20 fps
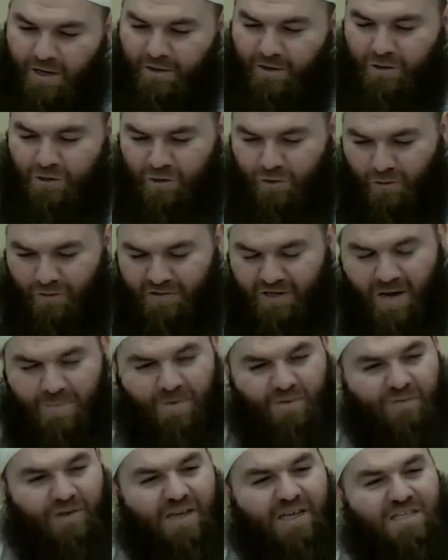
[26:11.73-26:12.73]
There's no type
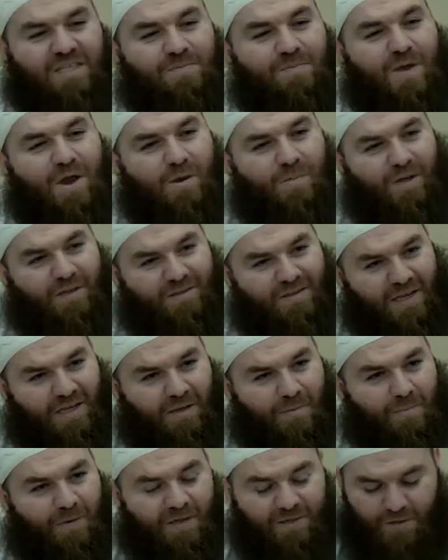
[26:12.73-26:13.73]
of experiment
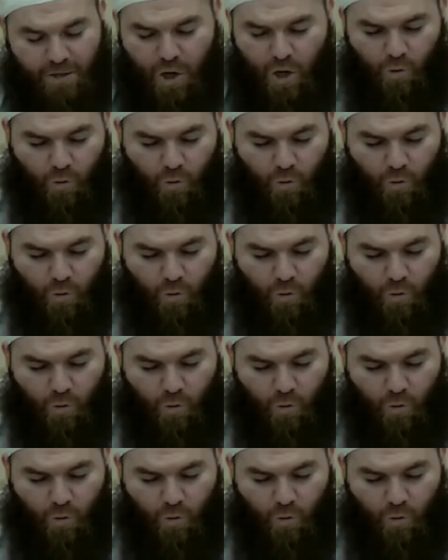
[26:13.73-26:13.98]
taking place.